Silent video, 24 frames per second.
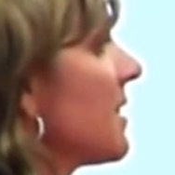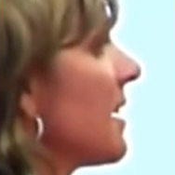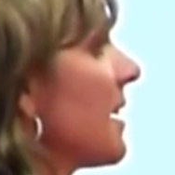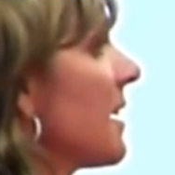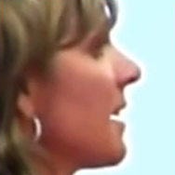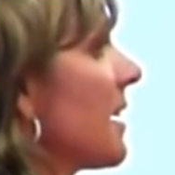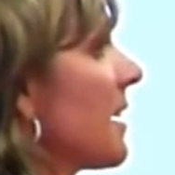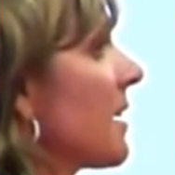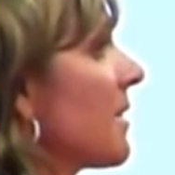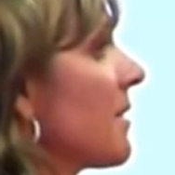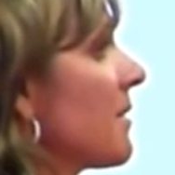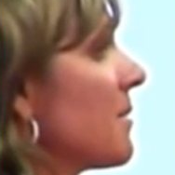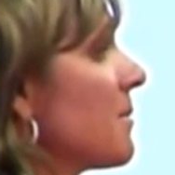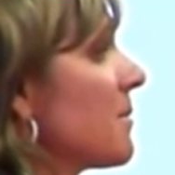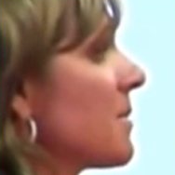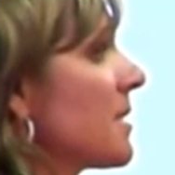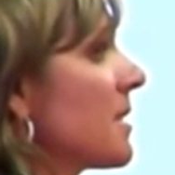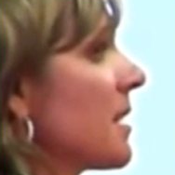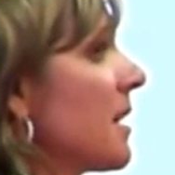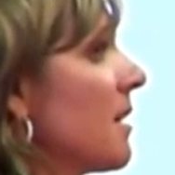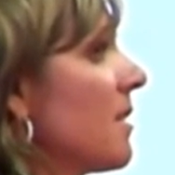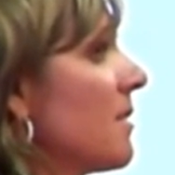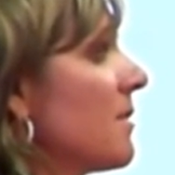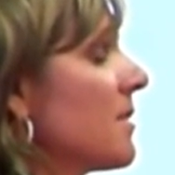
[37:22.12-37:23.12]
to take care of
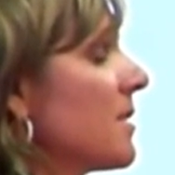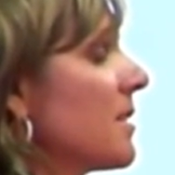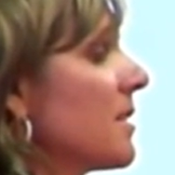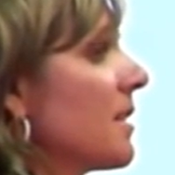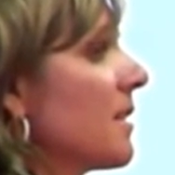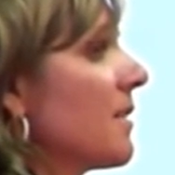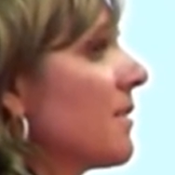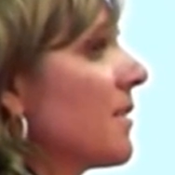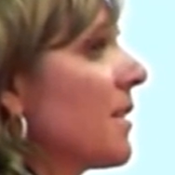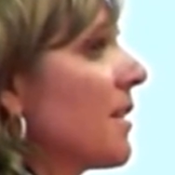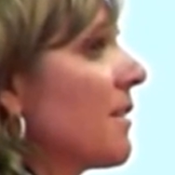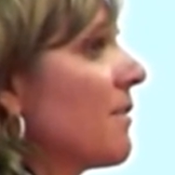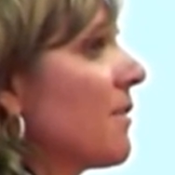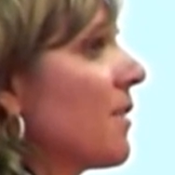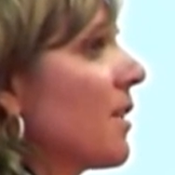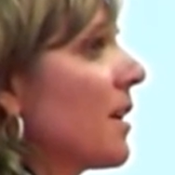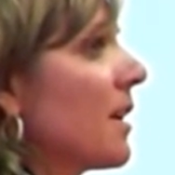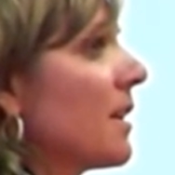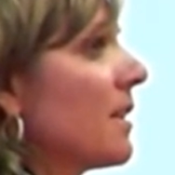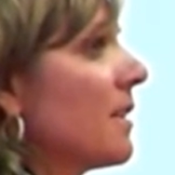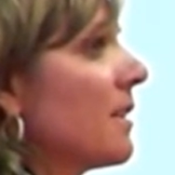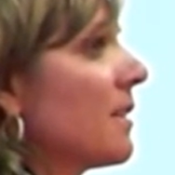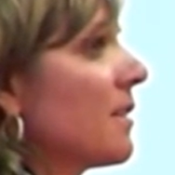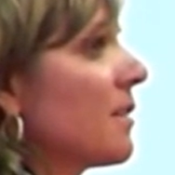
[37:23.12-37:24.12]
themselves, that if they
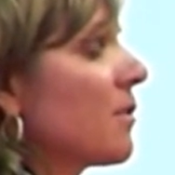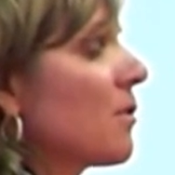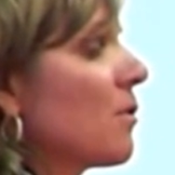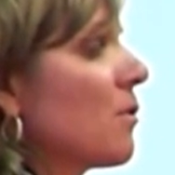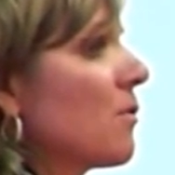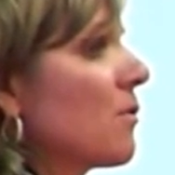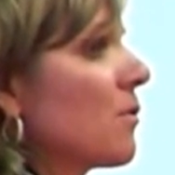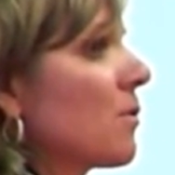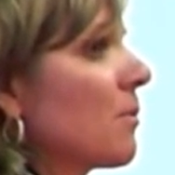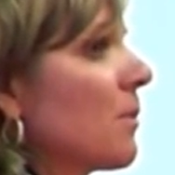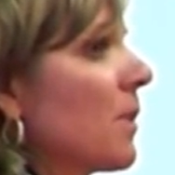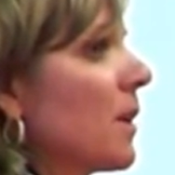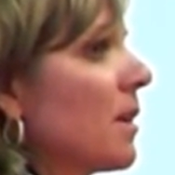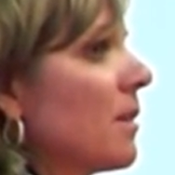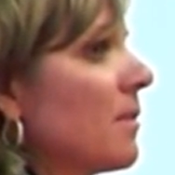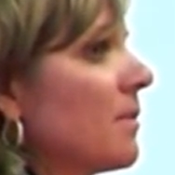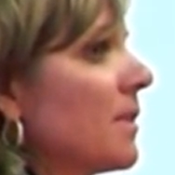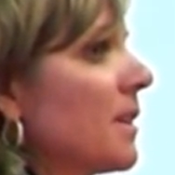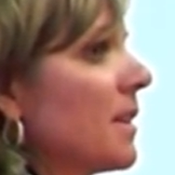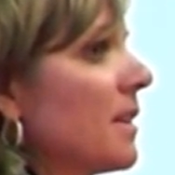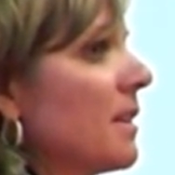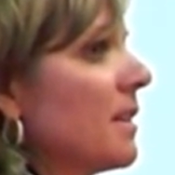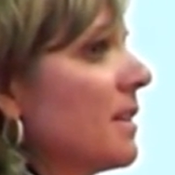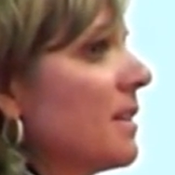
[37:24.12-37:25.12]
find that they're
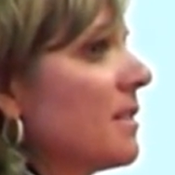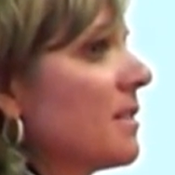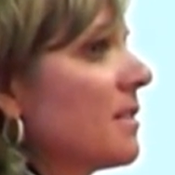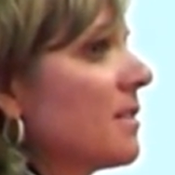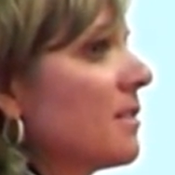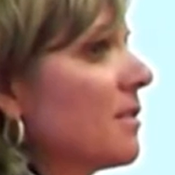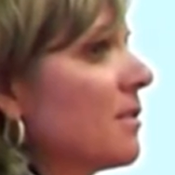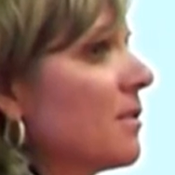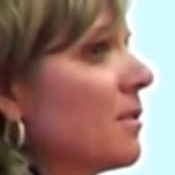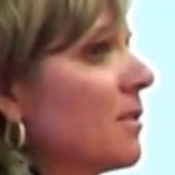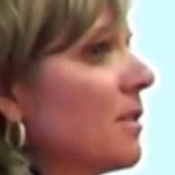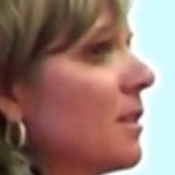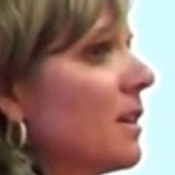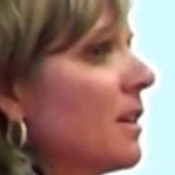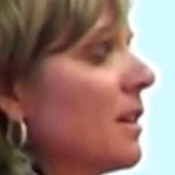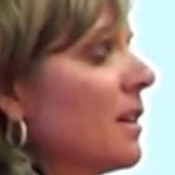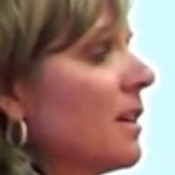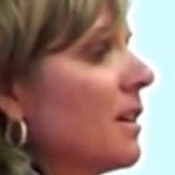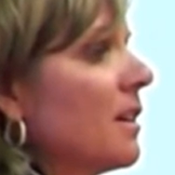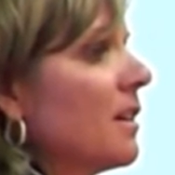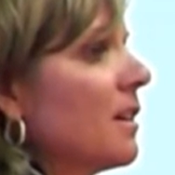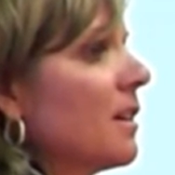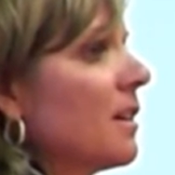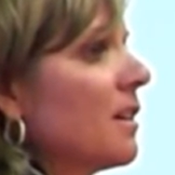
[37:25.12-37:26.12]
overwhelmed, they need to
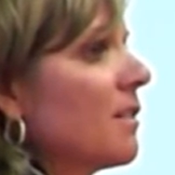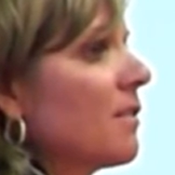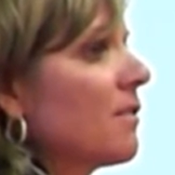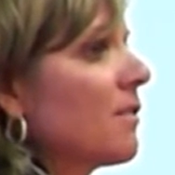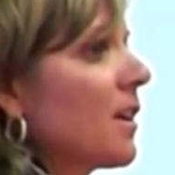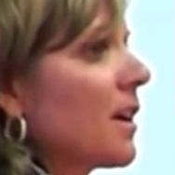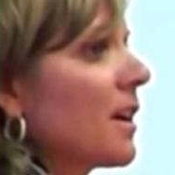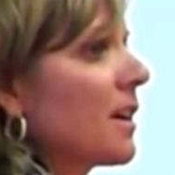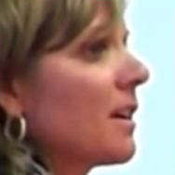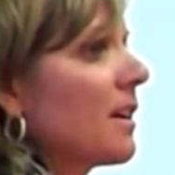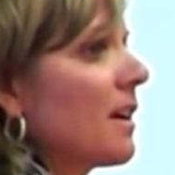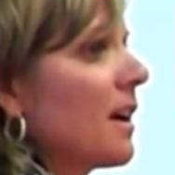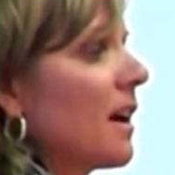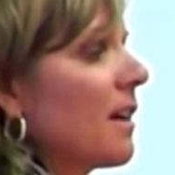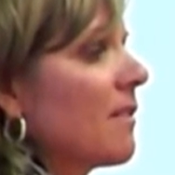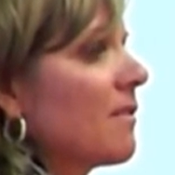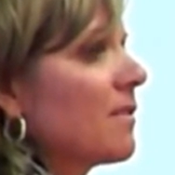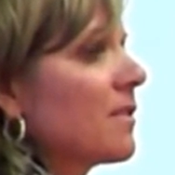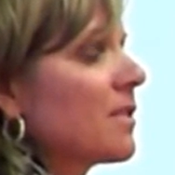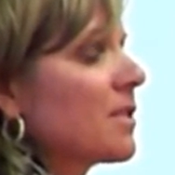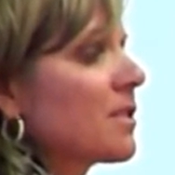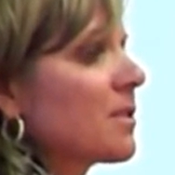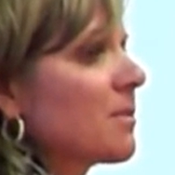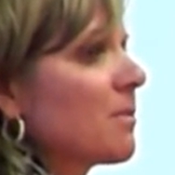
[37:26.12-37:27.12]

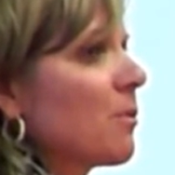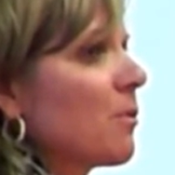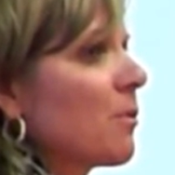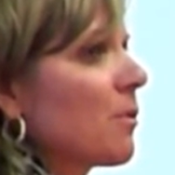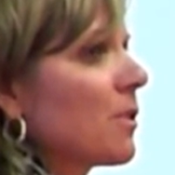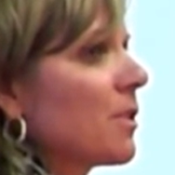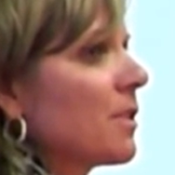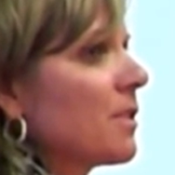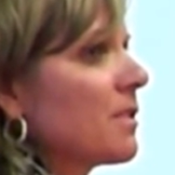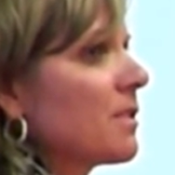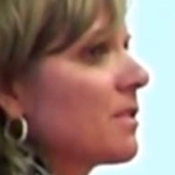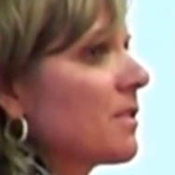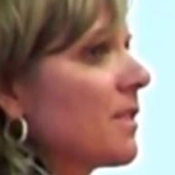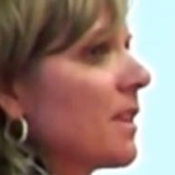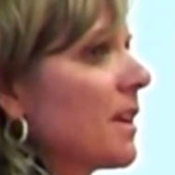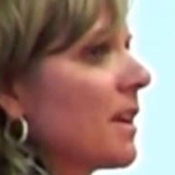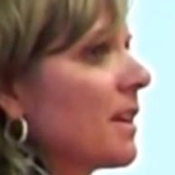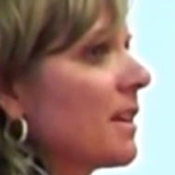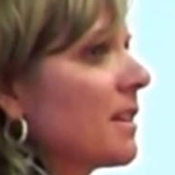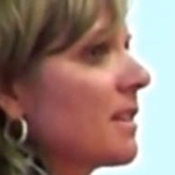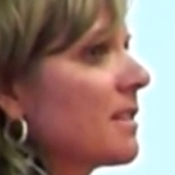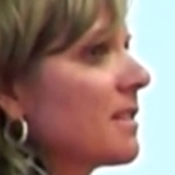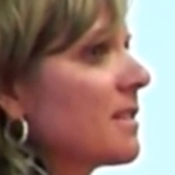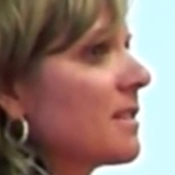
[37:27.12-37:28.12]
have the support so
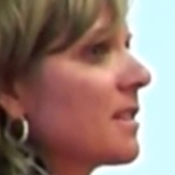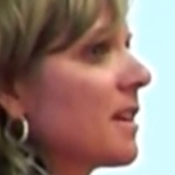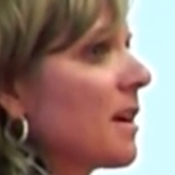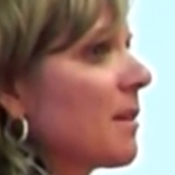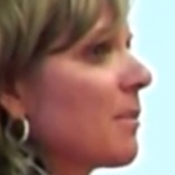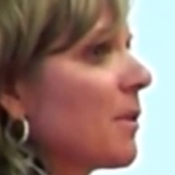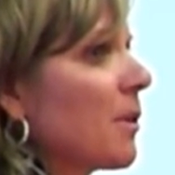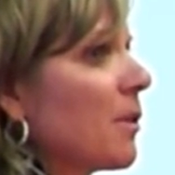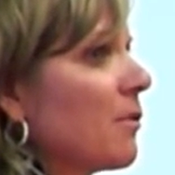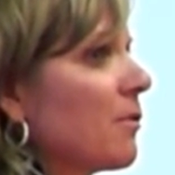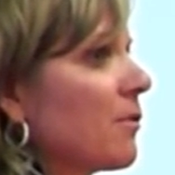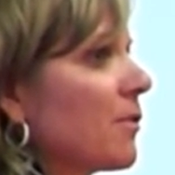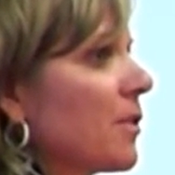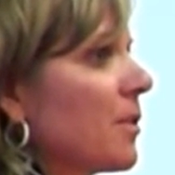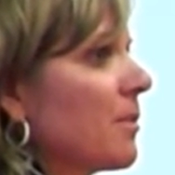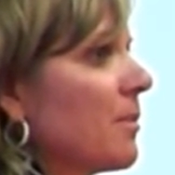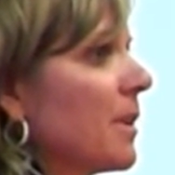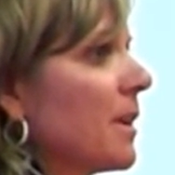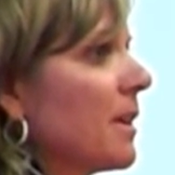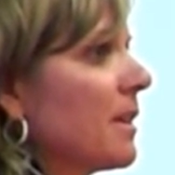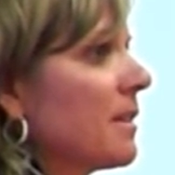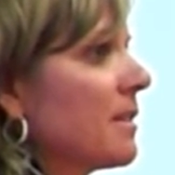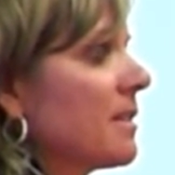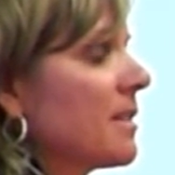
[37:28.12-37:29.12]
they can step out for a
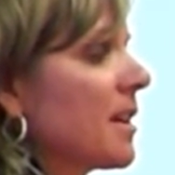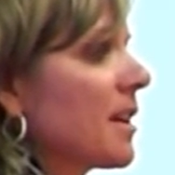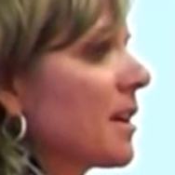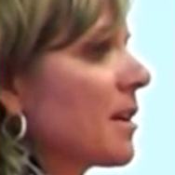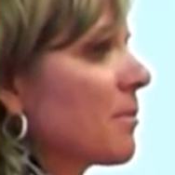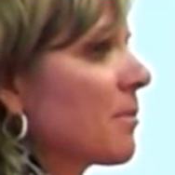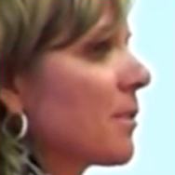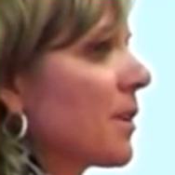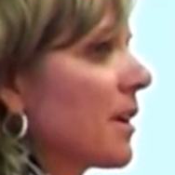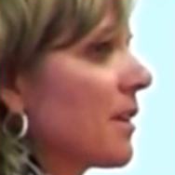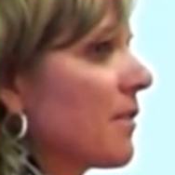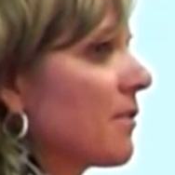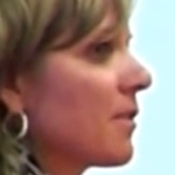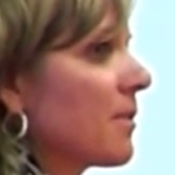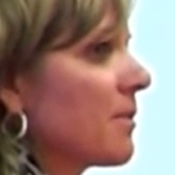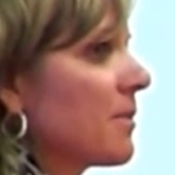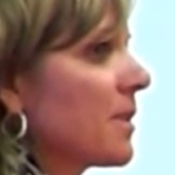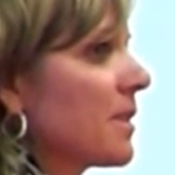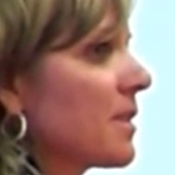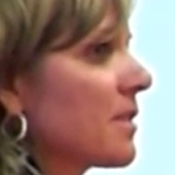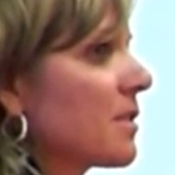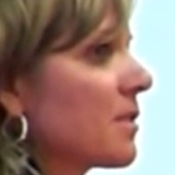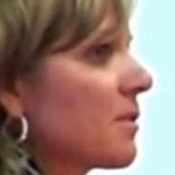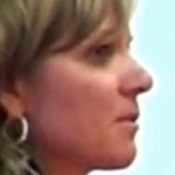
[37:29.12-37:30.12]
bit and take a break from
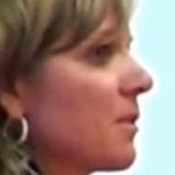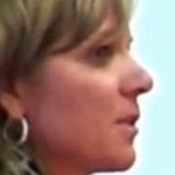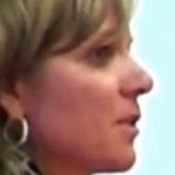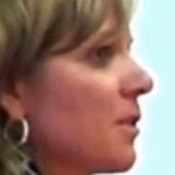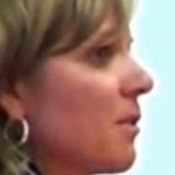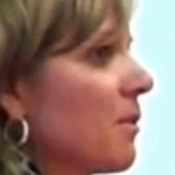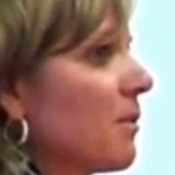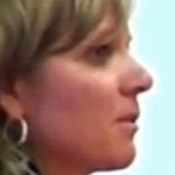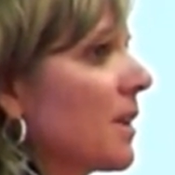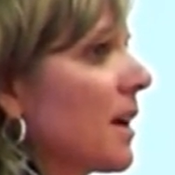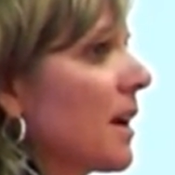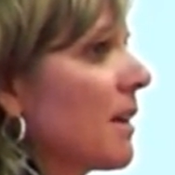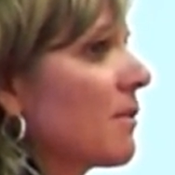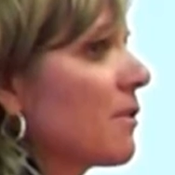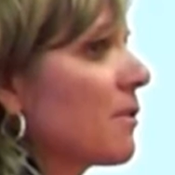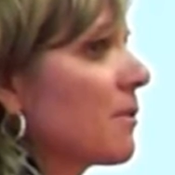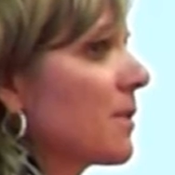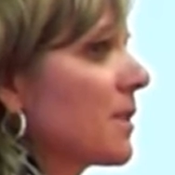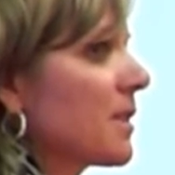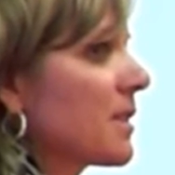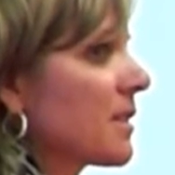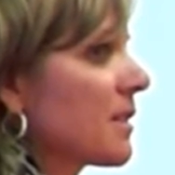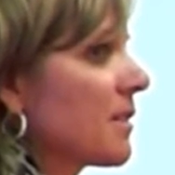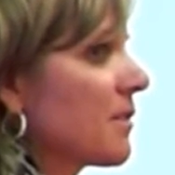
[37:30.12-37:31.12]
this so we don't have a
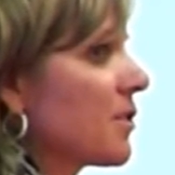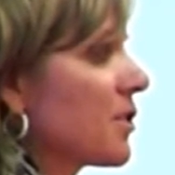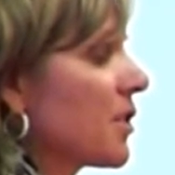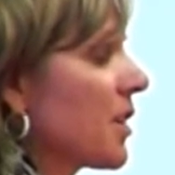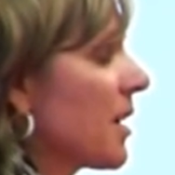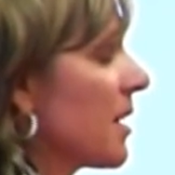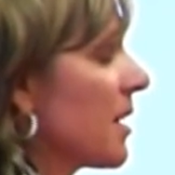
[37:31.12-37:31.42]
risk of